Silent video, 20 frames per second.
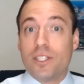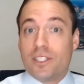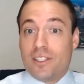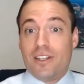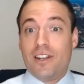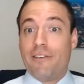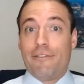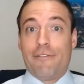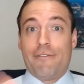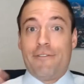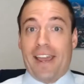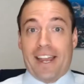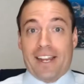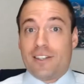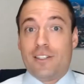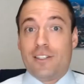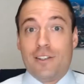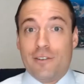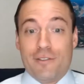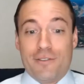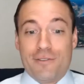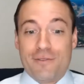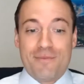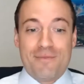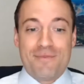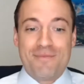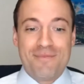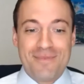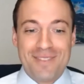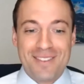an effective
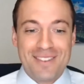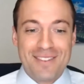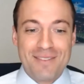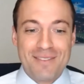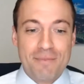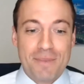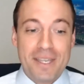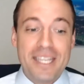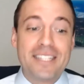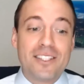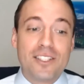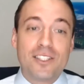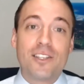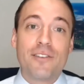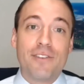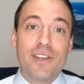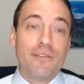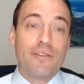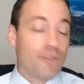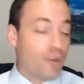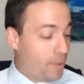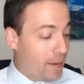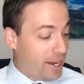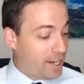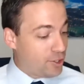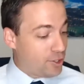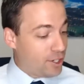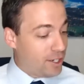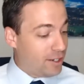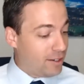pieces of
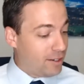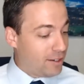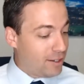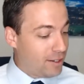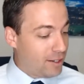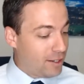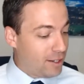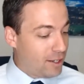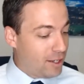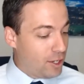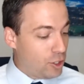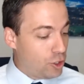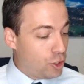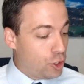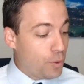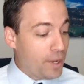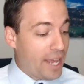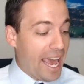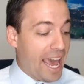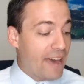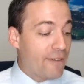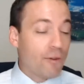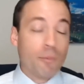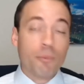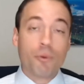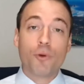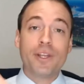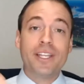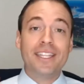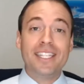information? Do we have a
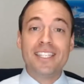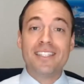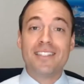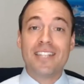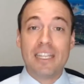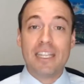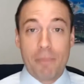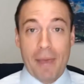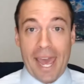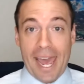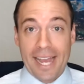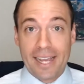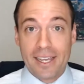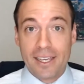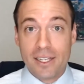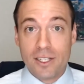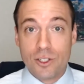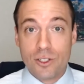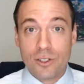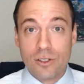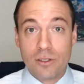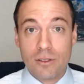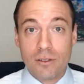pre-listing package?